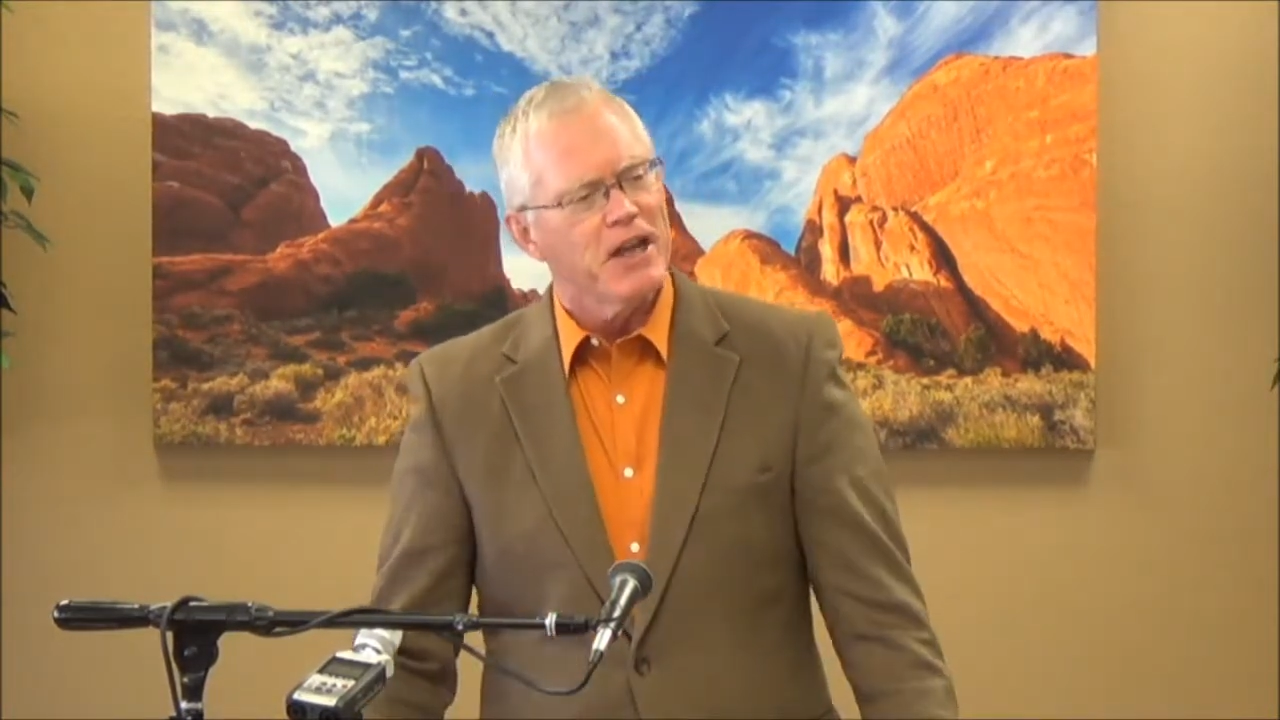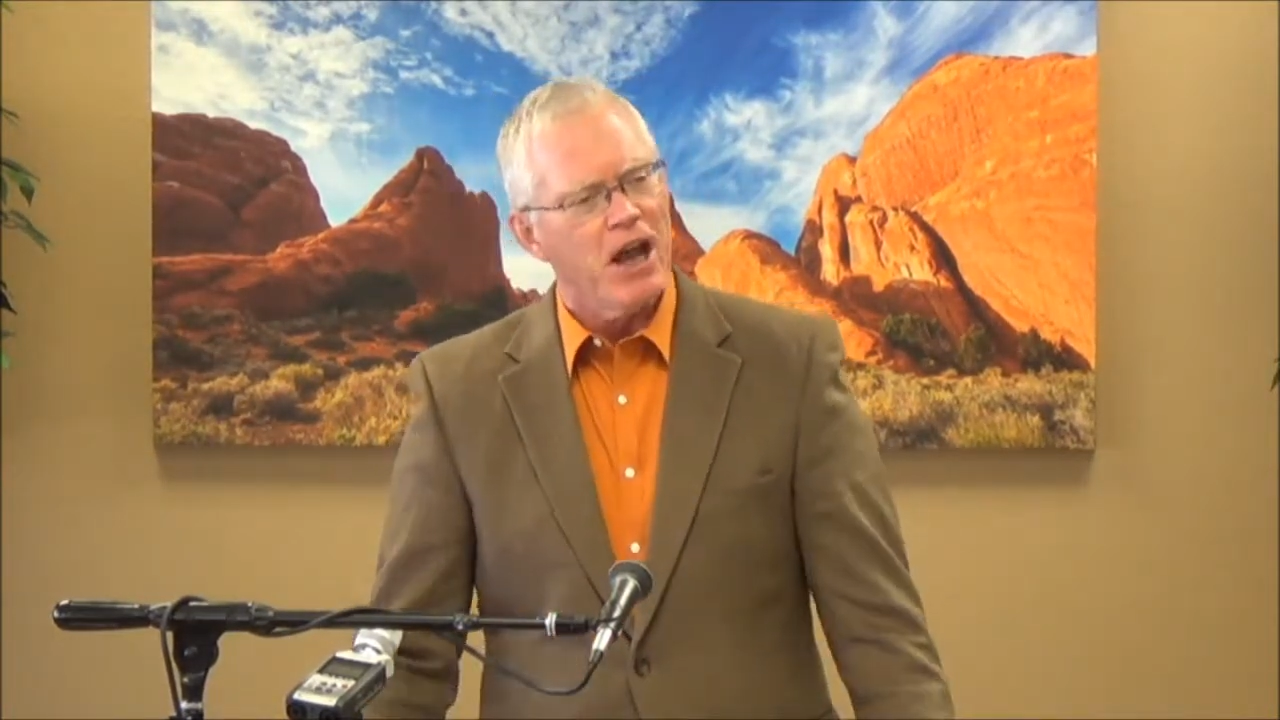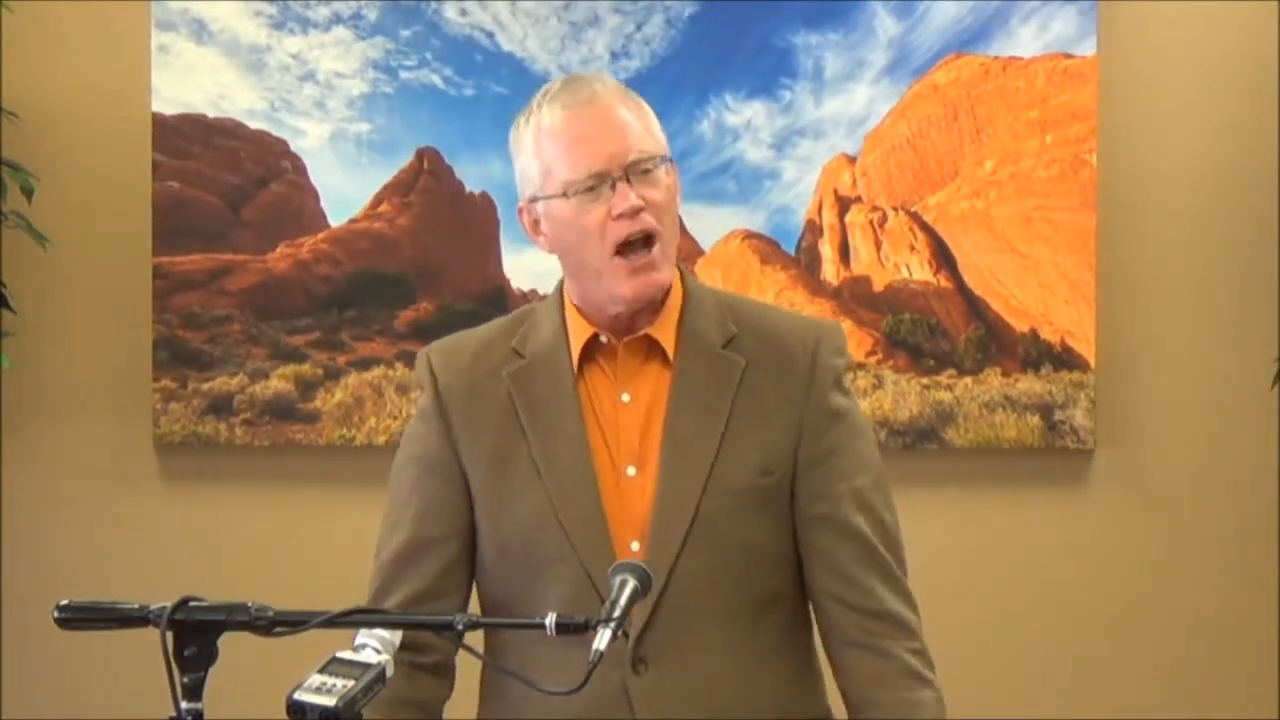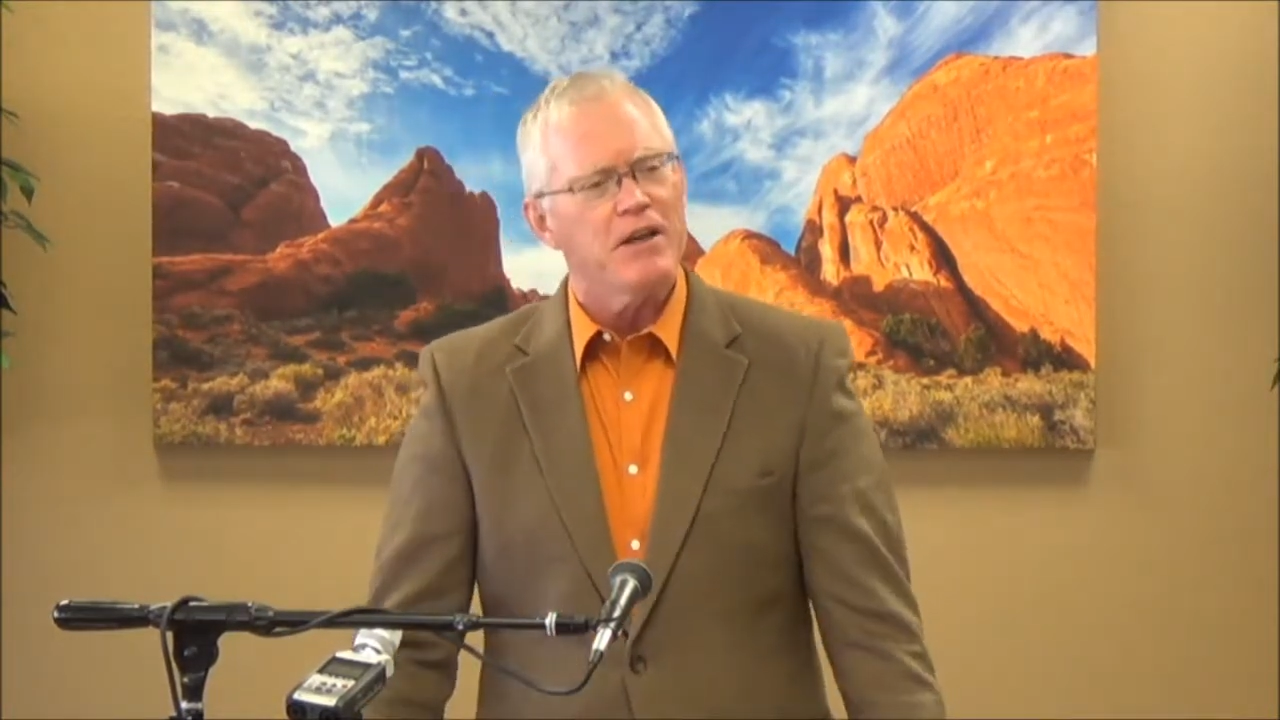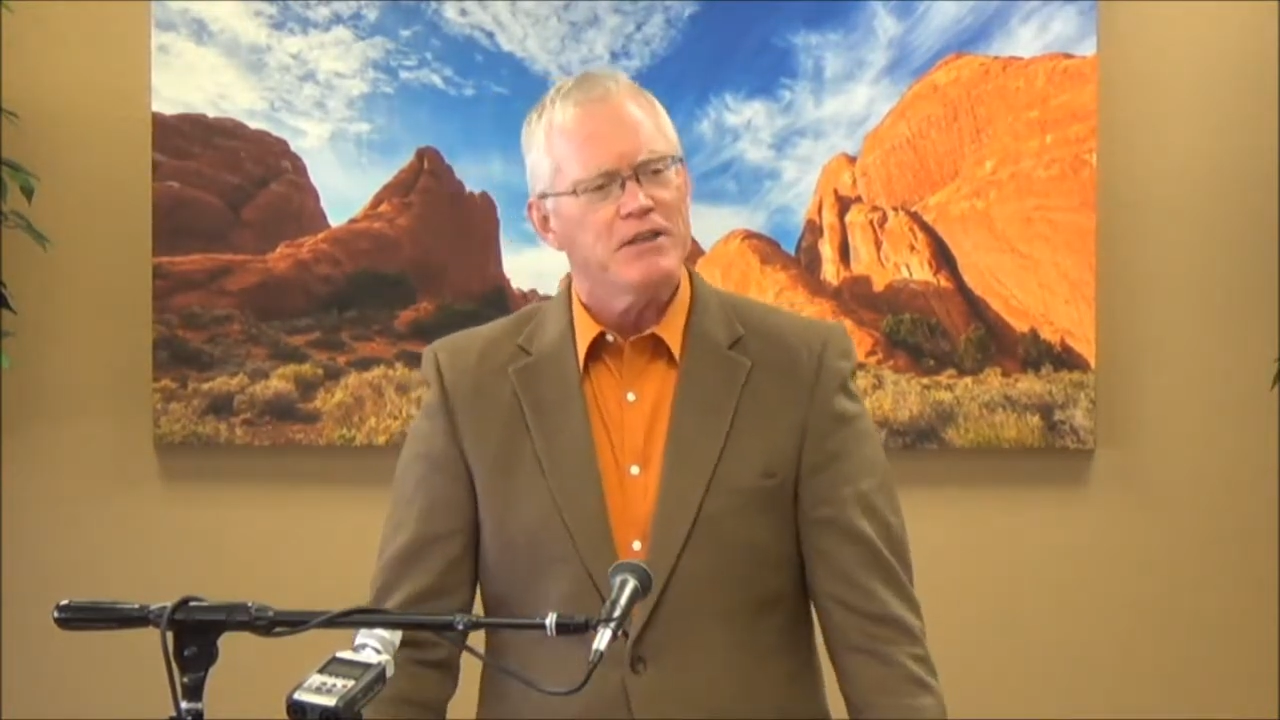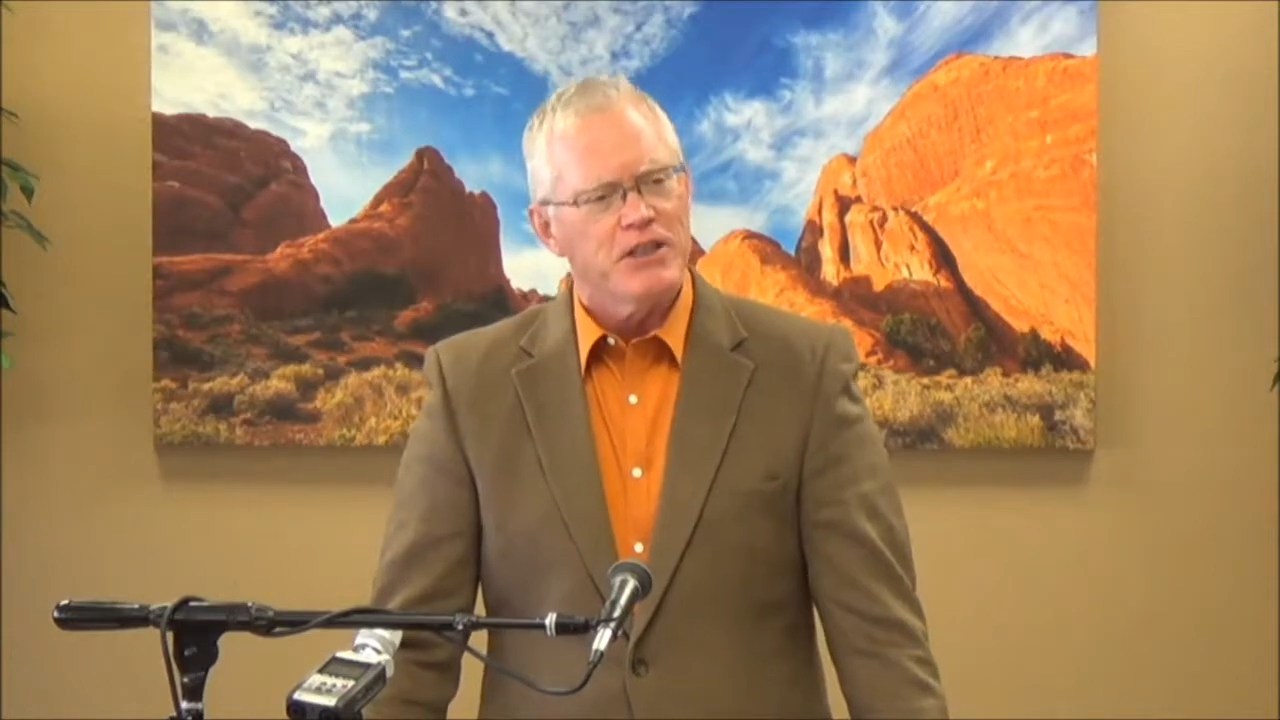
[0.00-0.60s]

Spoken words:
God's